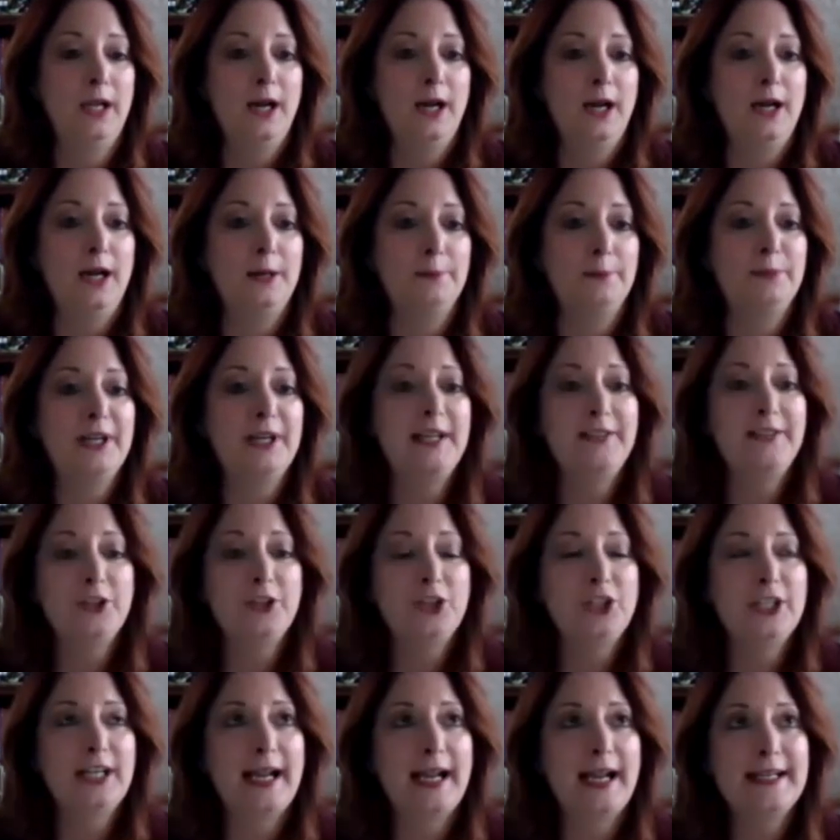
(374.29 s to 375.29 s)
But in the
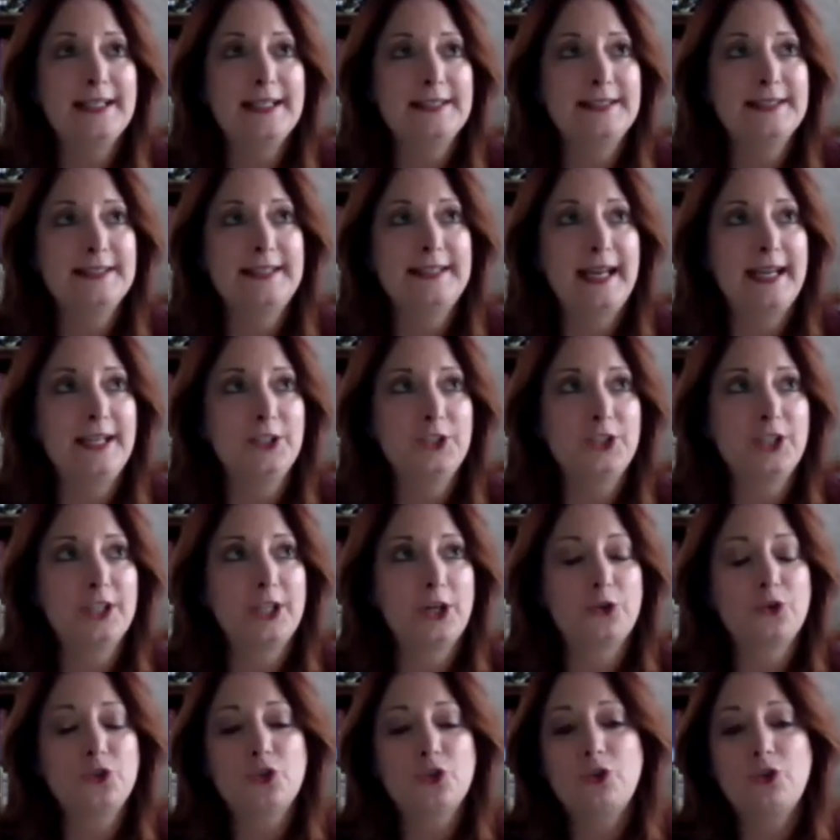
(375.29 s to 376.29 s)
United States,
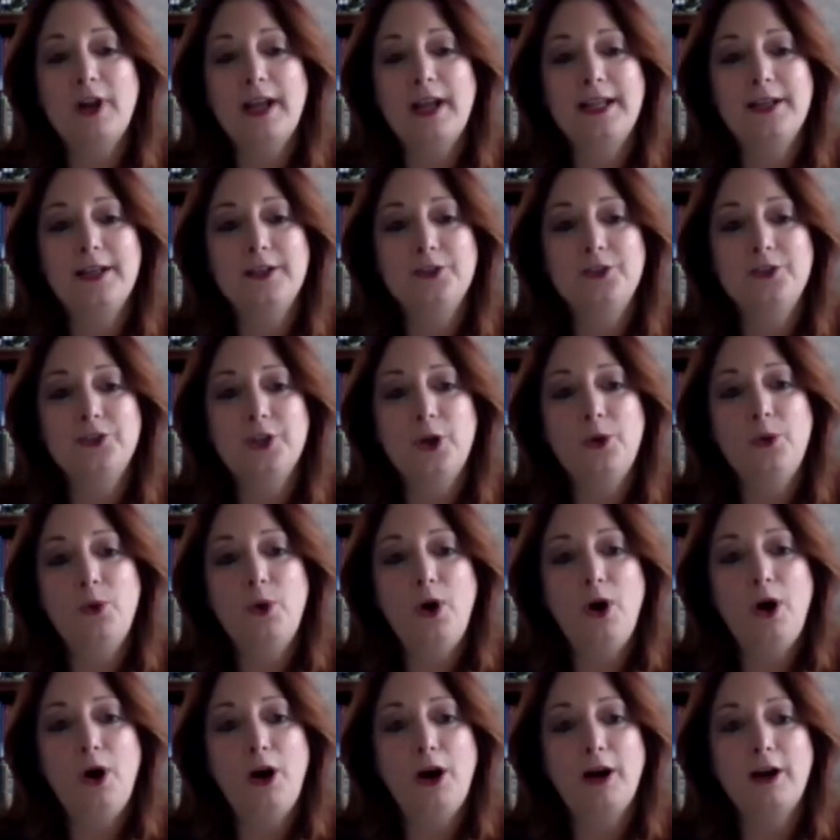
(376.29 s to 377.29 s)
they're trying so
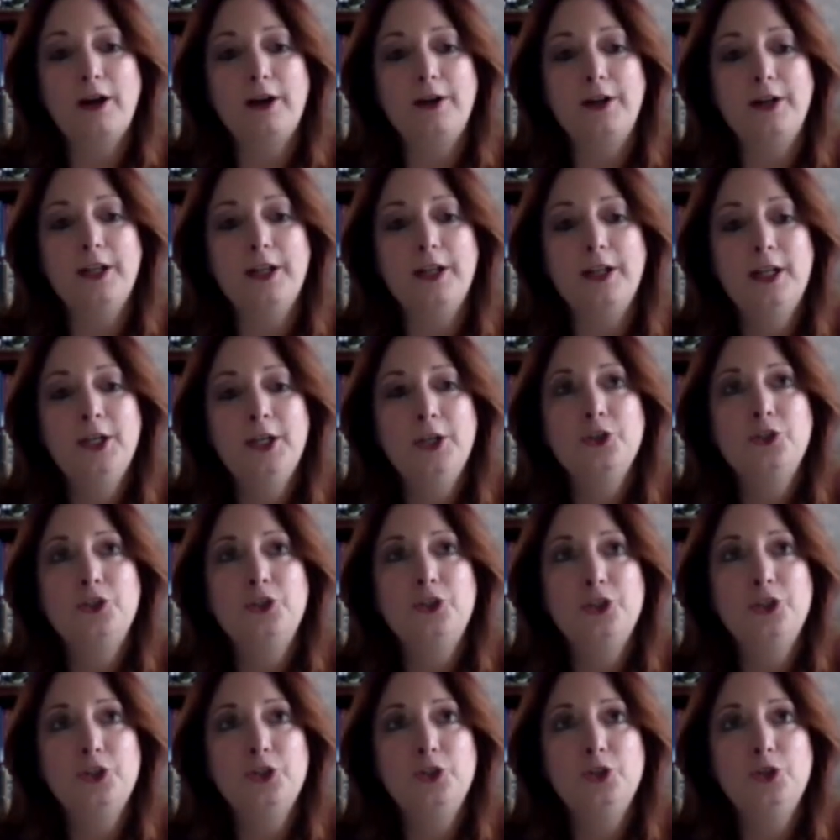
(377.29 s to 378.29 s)
hard
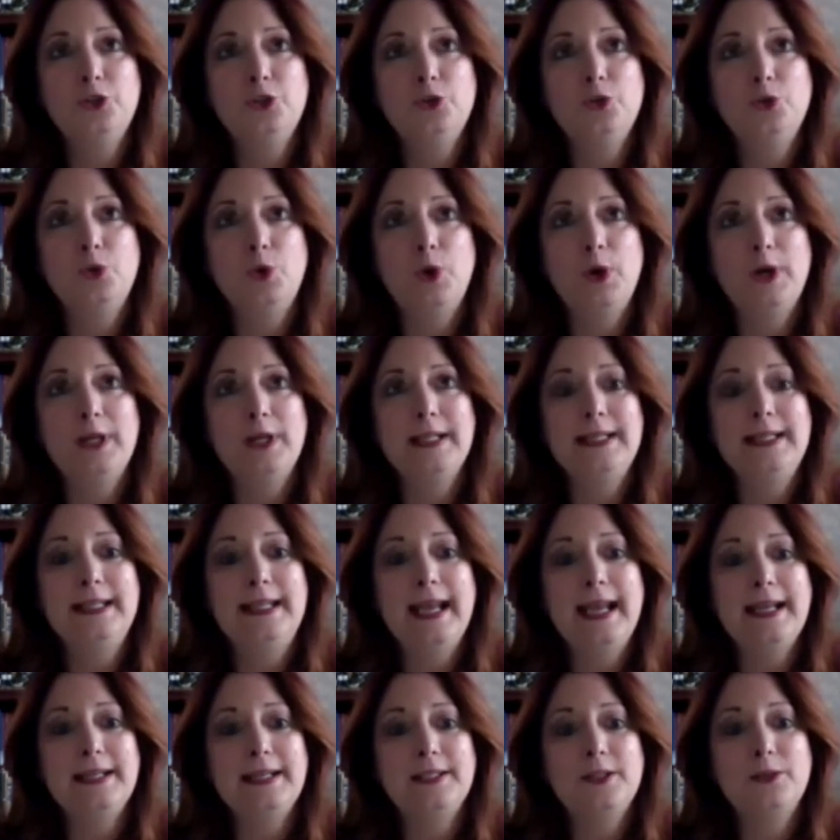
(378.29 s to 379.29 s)
to
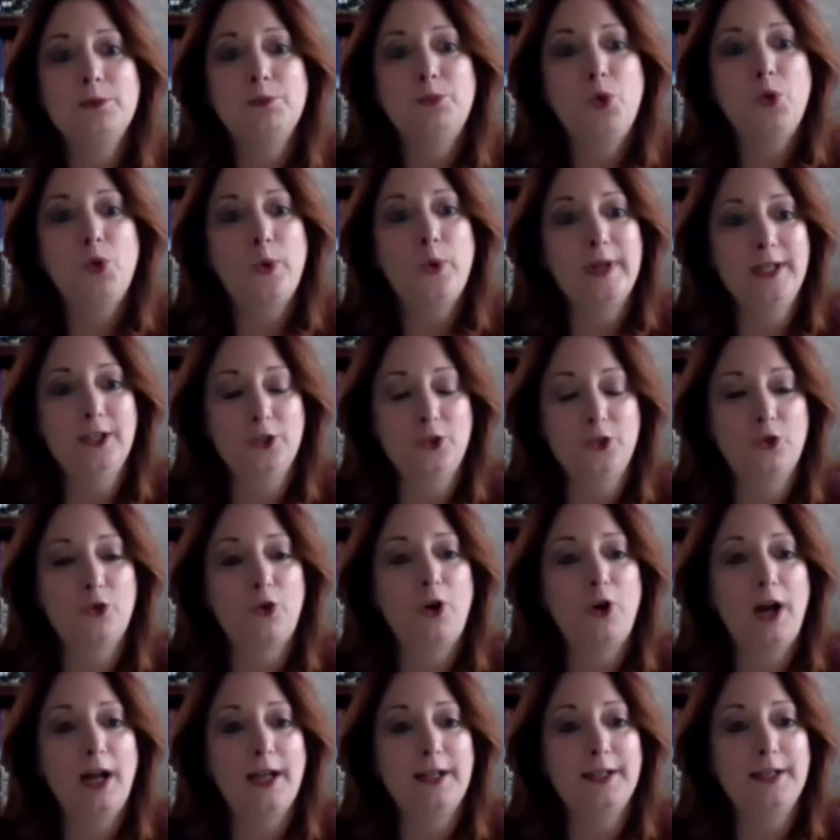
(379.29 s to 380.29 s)
get the point
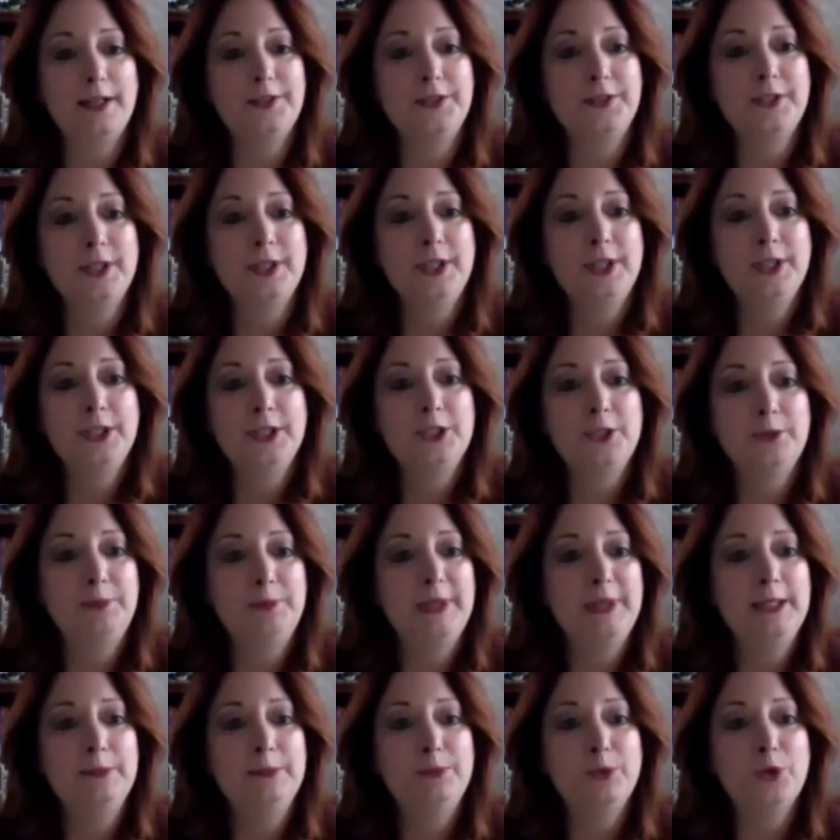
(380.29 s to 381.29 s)
across to
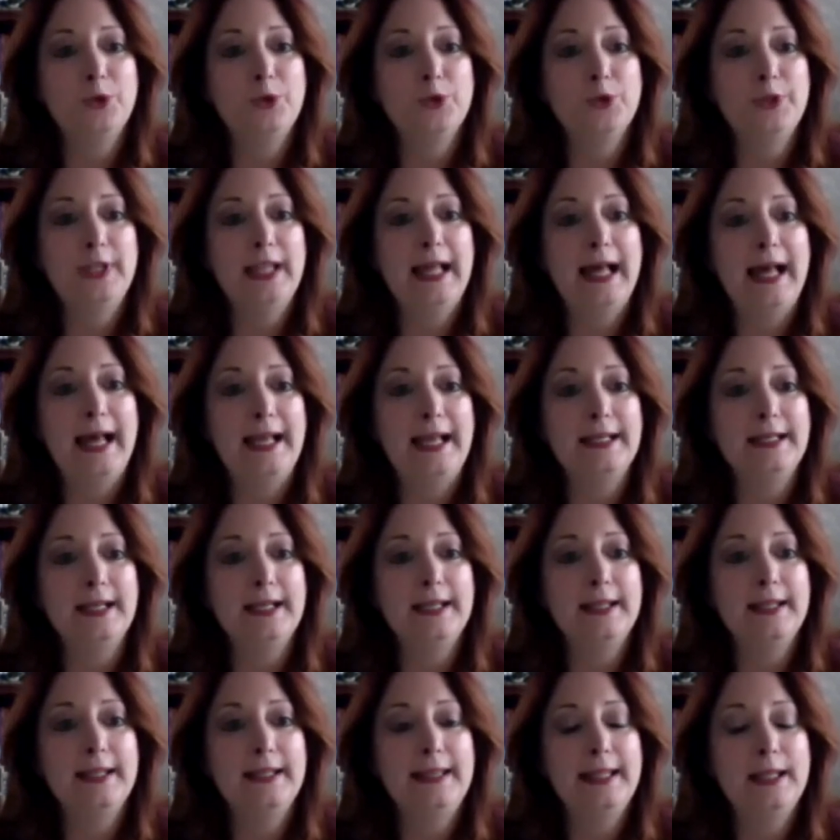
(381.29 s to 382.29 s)
people that
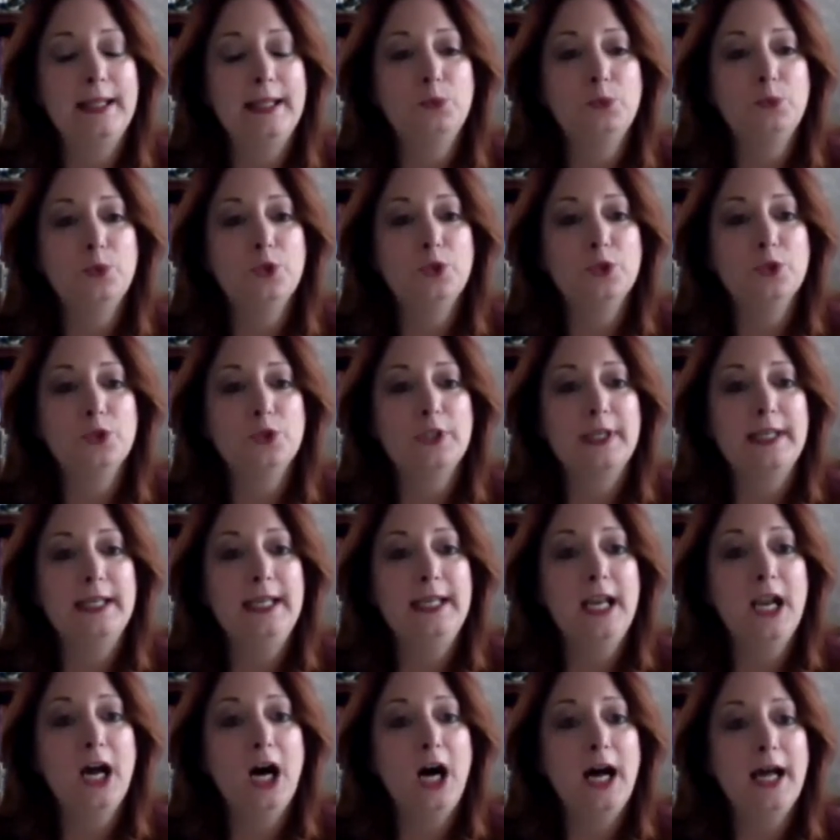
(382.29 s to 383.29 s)
they will
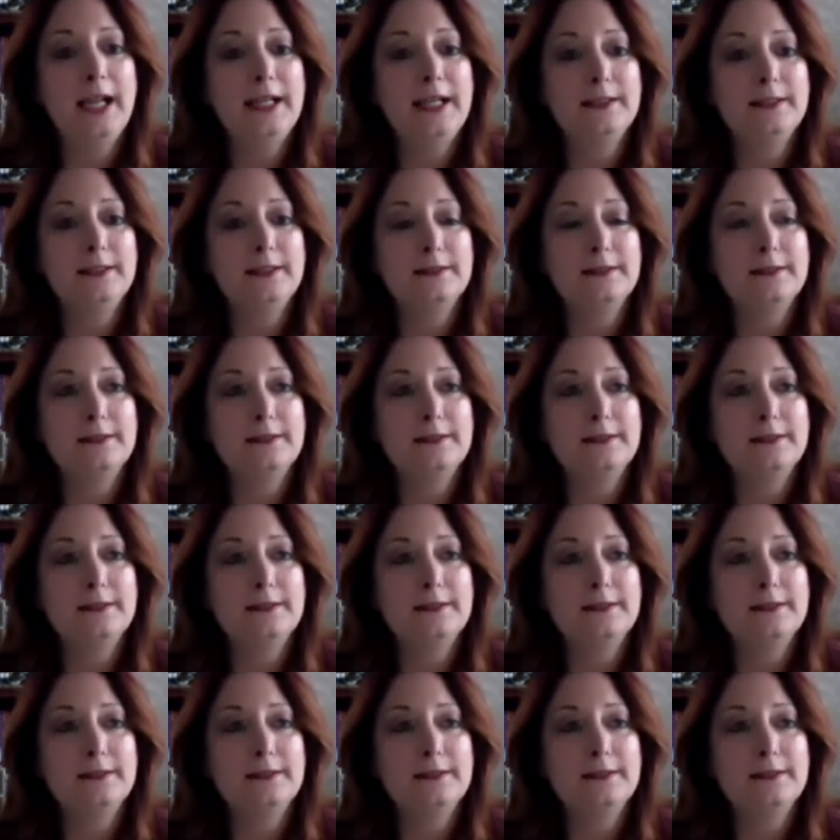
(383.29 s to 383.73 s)
not